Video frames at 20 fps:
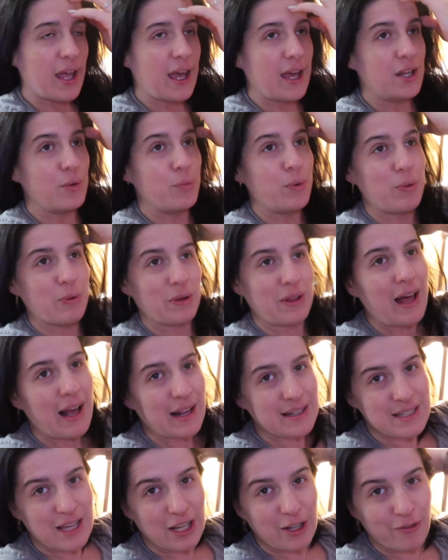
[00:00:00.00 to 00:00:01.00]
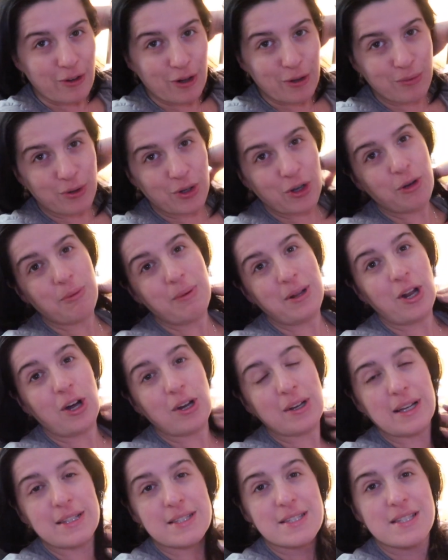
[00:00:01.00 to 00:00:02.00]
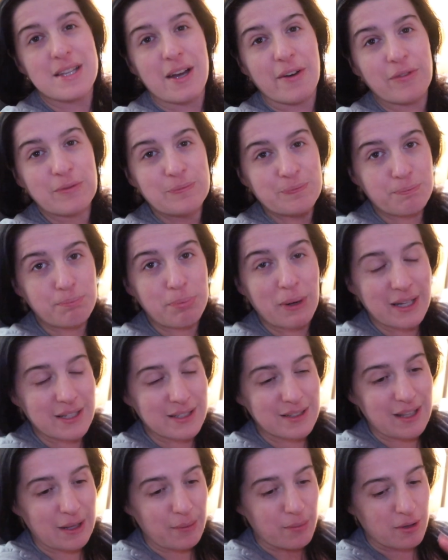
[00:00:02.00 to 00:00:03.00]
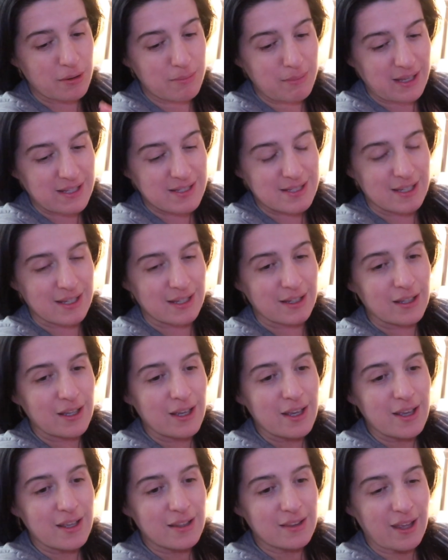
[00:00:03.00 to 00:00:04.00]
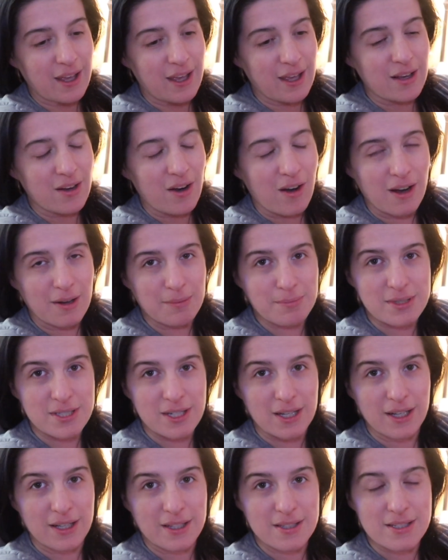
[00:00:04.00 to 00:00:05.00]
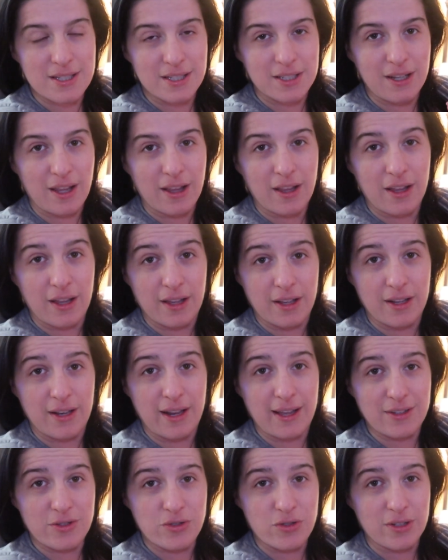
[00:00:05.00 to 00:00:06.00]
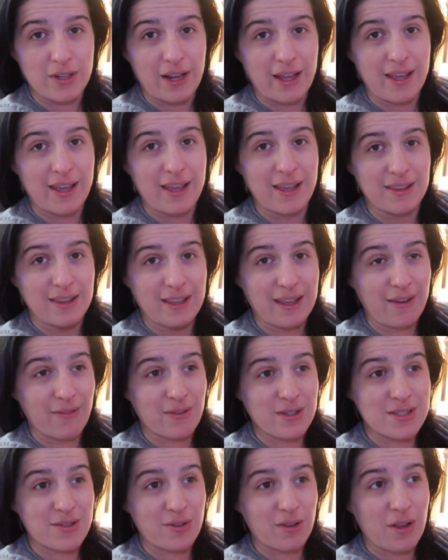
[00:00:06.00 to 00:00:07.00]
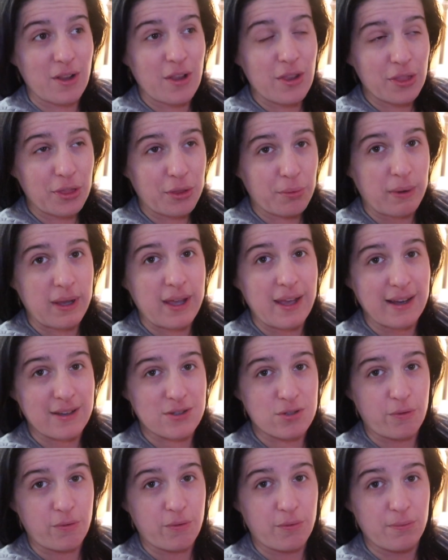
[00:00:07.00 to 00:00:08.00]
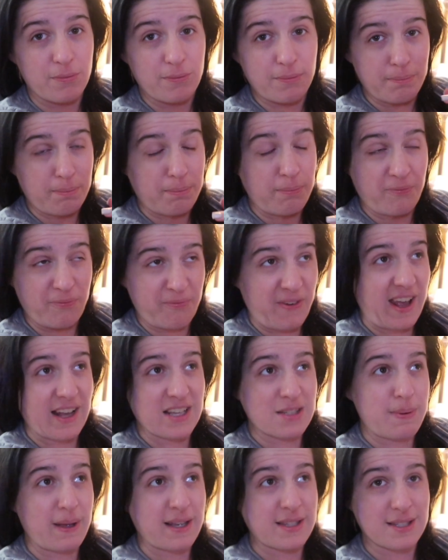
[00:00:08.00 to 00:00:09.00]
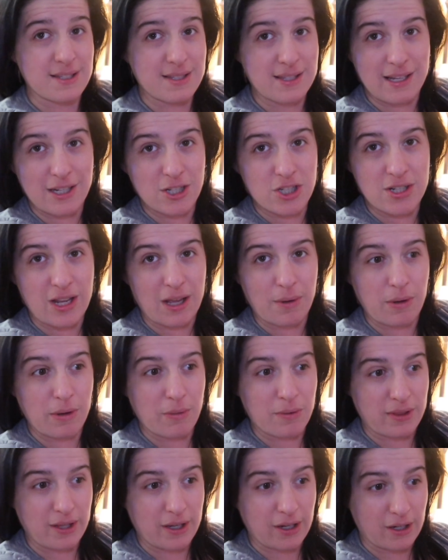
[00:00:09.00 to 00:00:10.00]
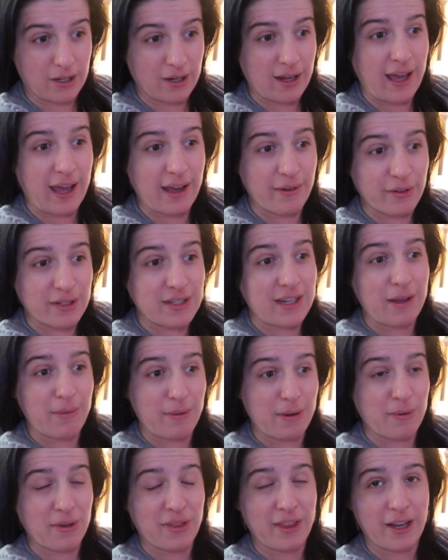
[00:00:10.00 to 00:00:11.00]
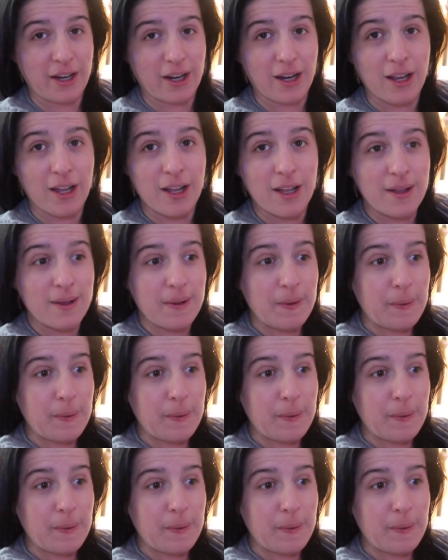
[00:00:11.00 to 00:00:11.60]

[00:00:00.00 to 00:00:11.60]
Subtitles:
and we were locked out of our room and all kinds of stuff, but they were amazing. They comped us an extra night, and they gave us three extra fast passes each day we were there. Every day we were there.